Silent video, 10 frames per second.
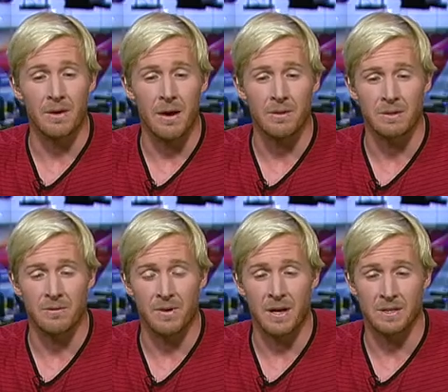that was the
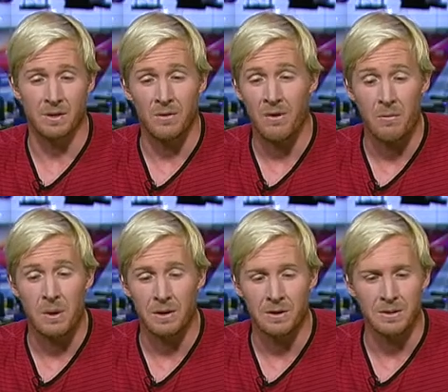fastest I've ever
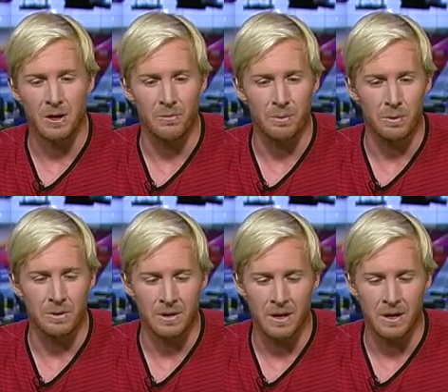been on a surfboard.